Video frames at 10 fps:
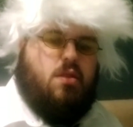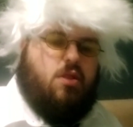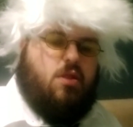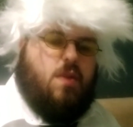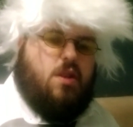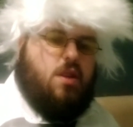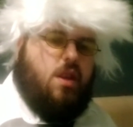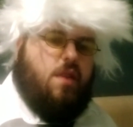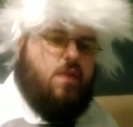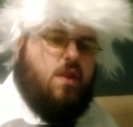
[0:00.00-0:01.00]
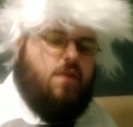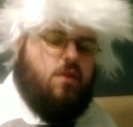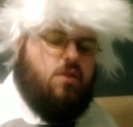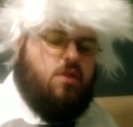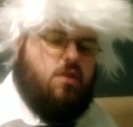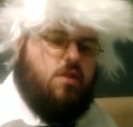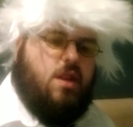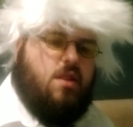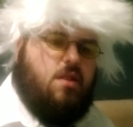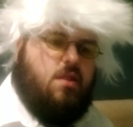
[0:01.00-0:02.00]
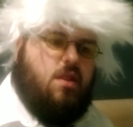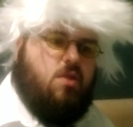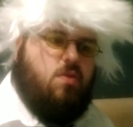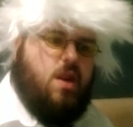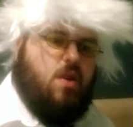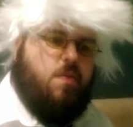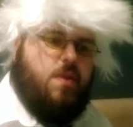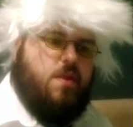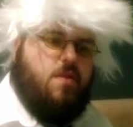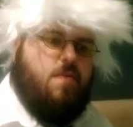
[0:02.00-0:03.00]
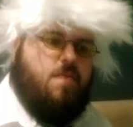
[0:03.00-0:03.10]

Especially even if it's just Satan's little helper.